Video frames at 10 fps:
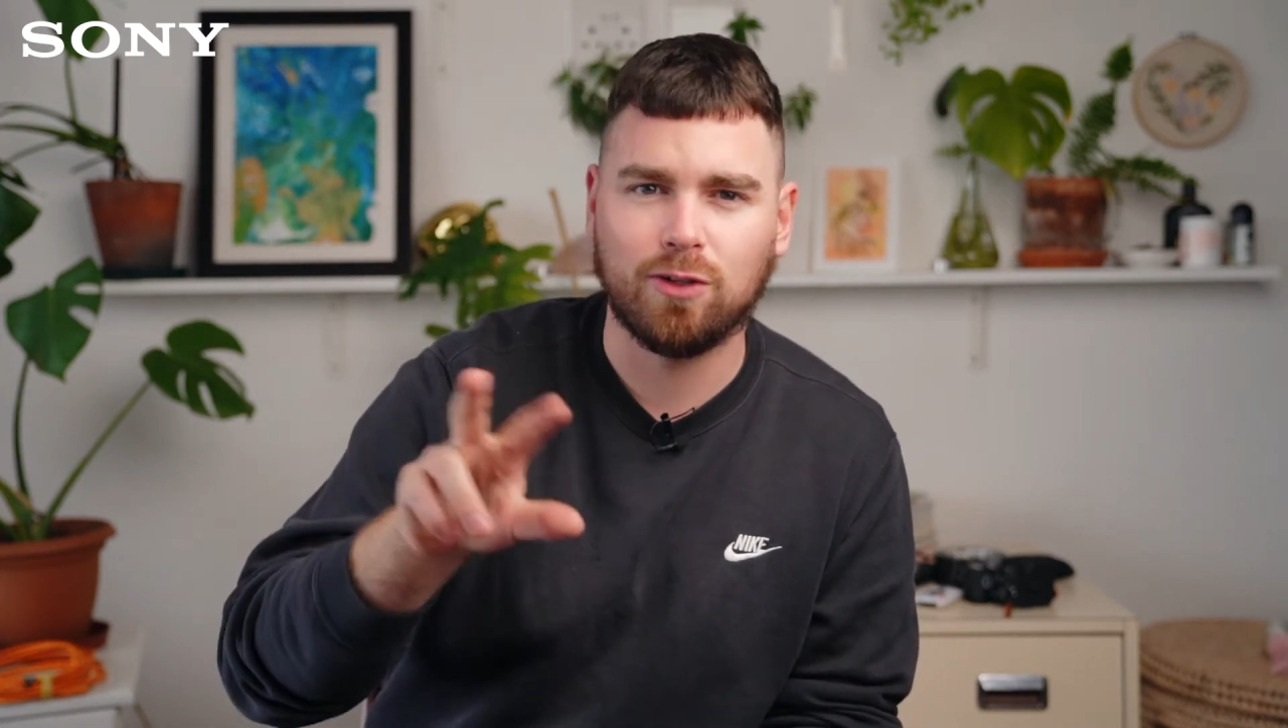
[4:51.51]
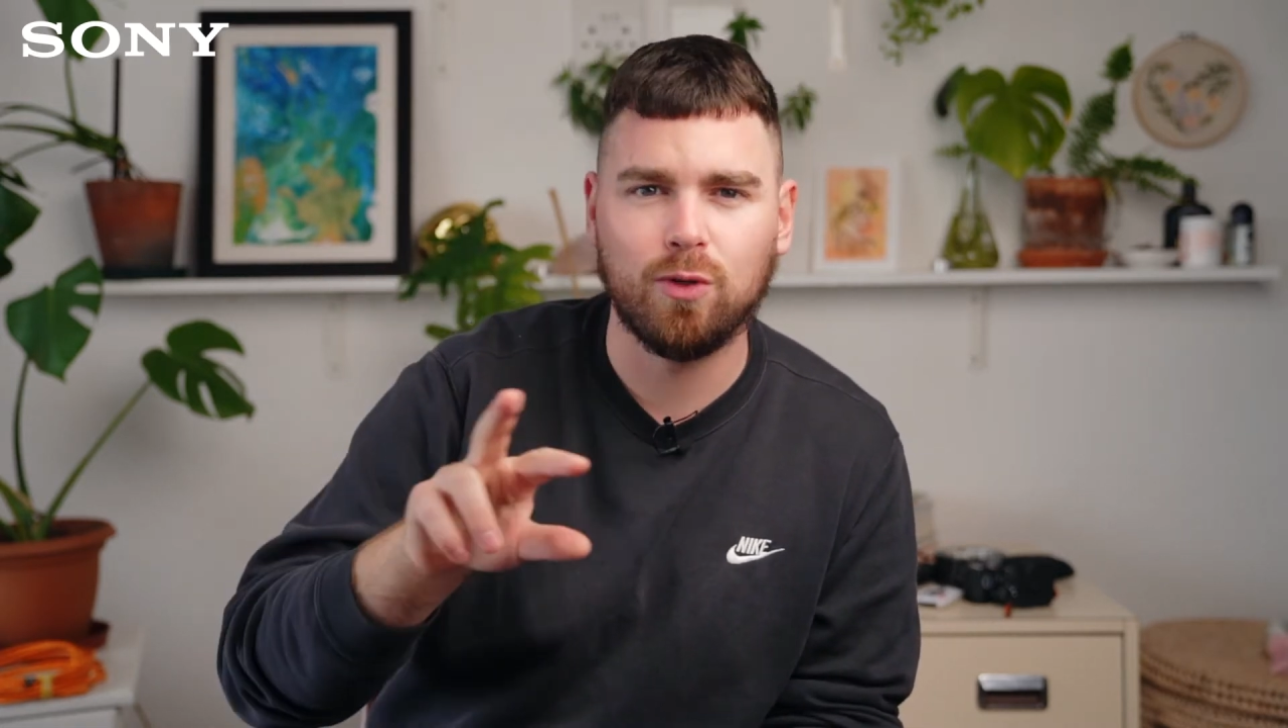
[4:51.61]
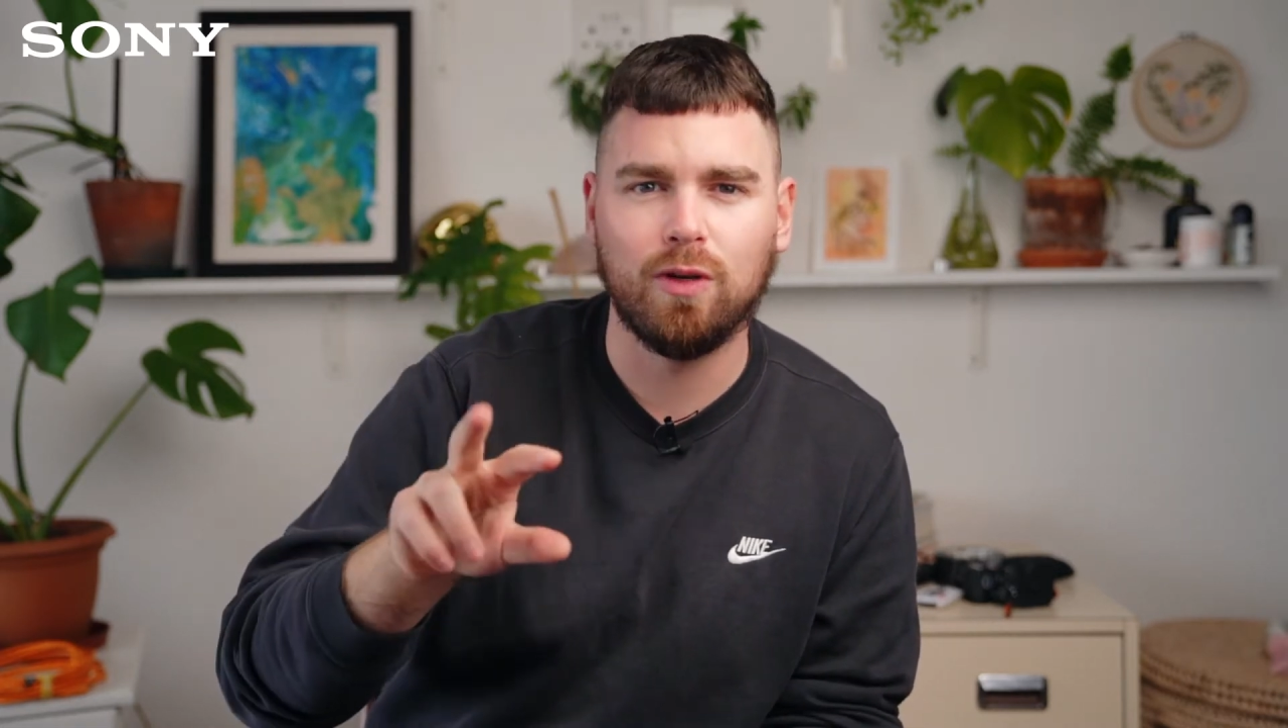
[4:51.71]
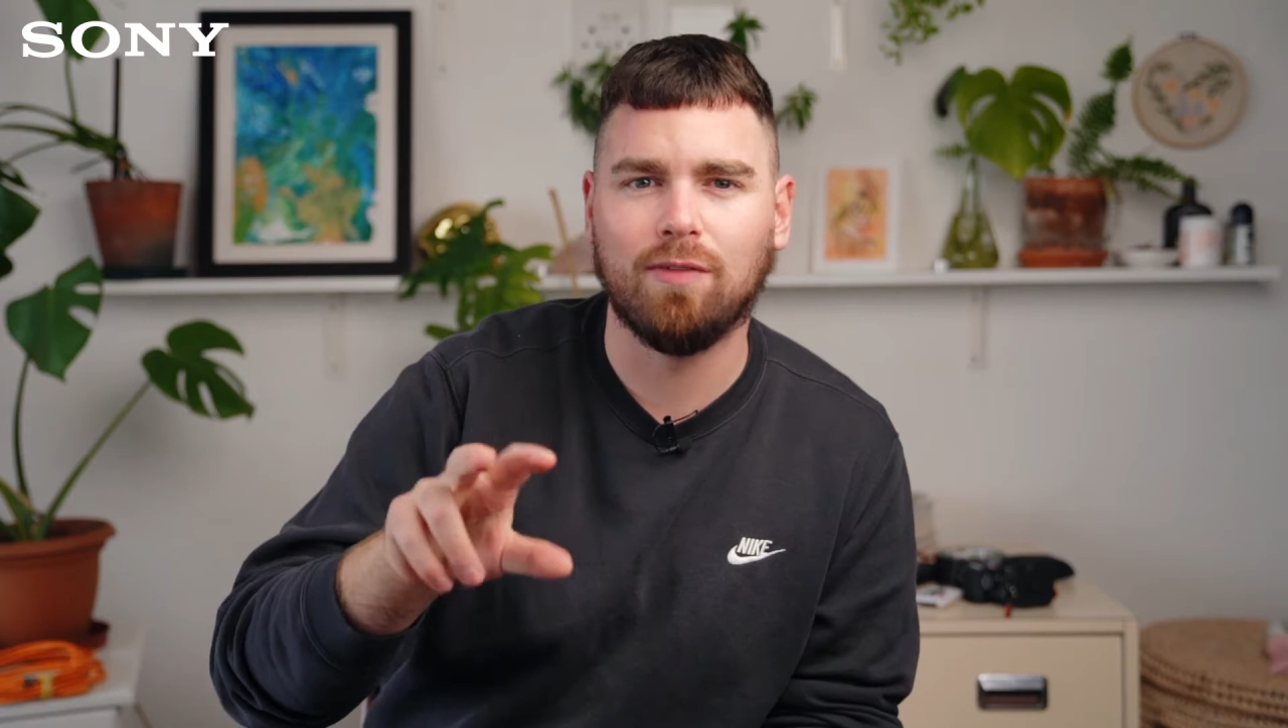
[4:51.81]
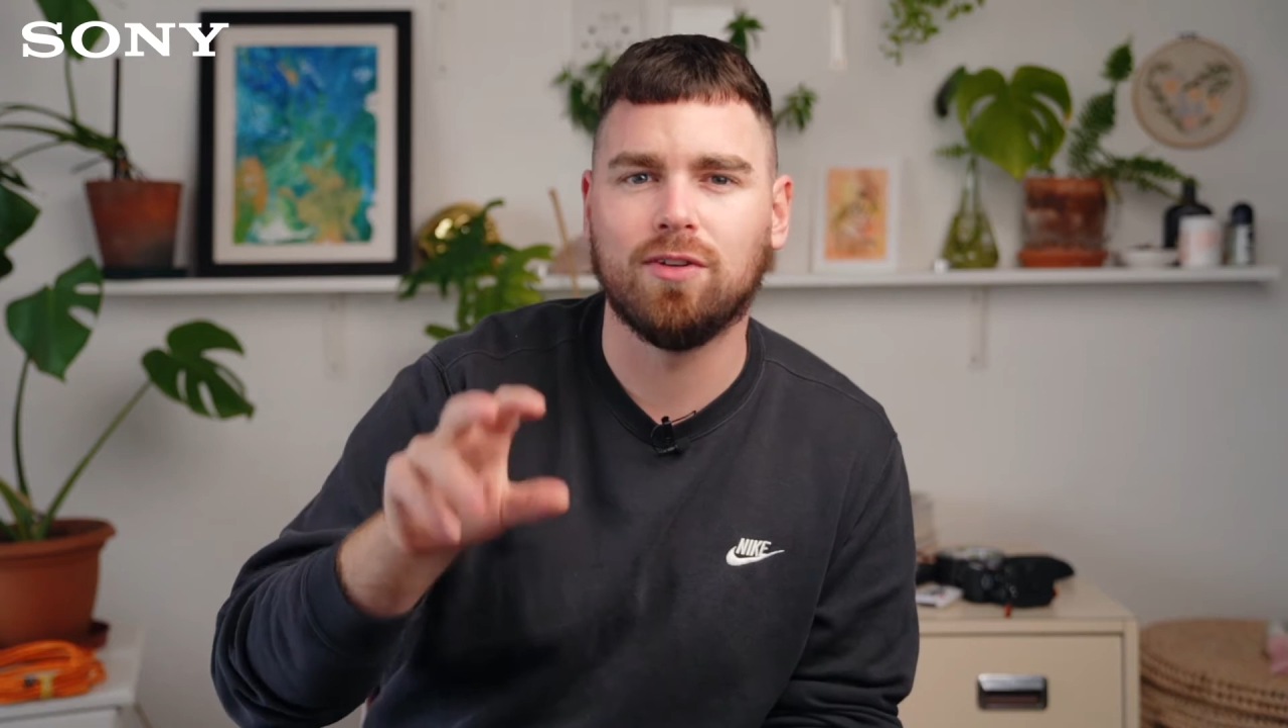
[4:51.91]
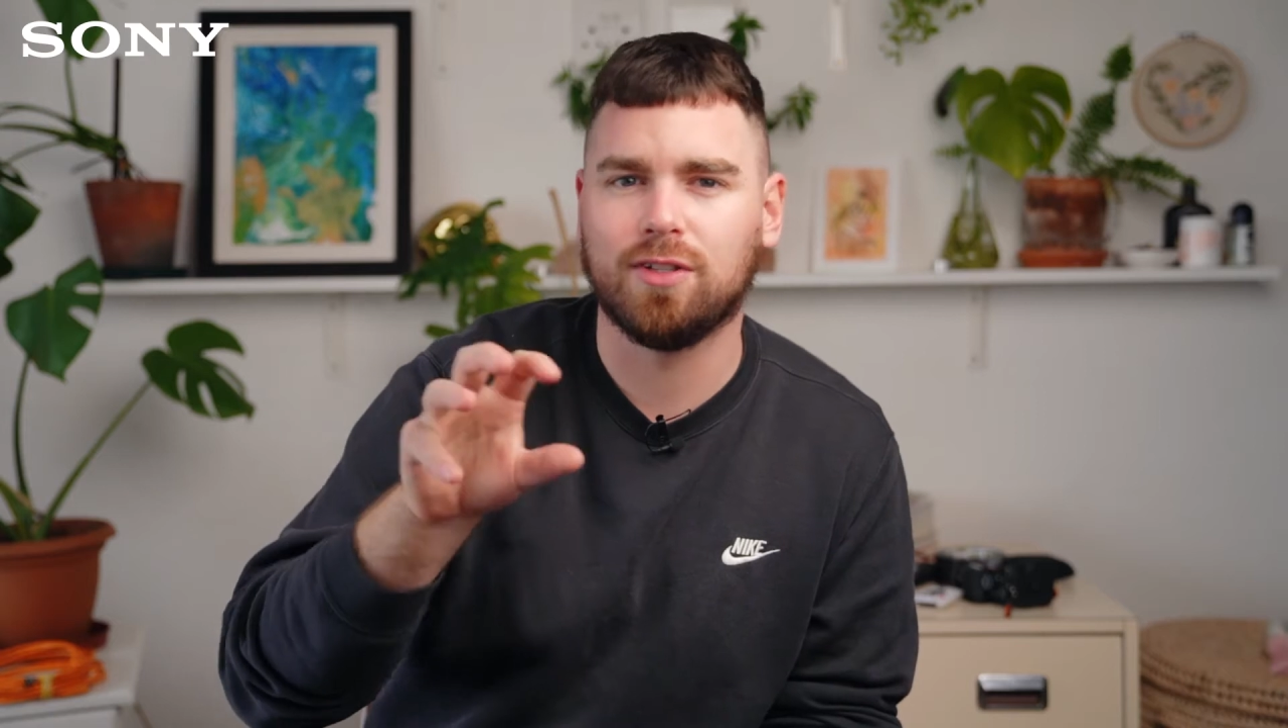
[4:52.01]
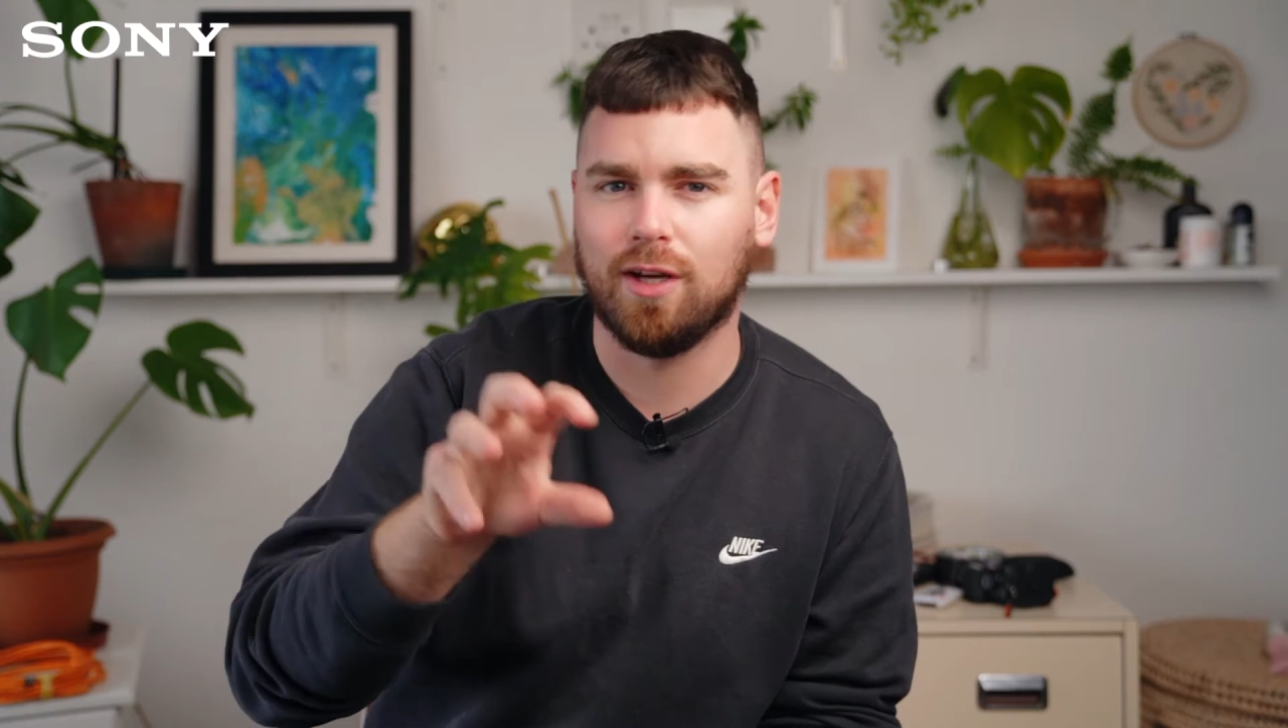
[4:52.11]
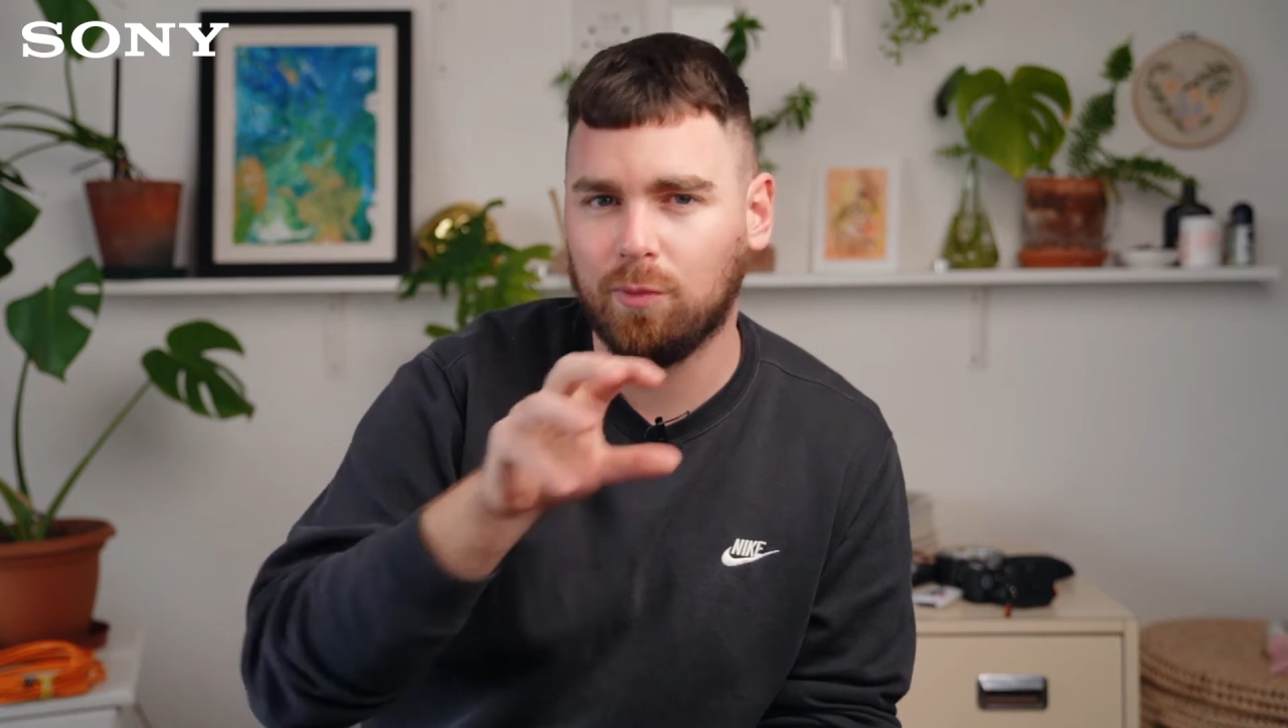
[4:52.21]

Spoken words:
two levels here.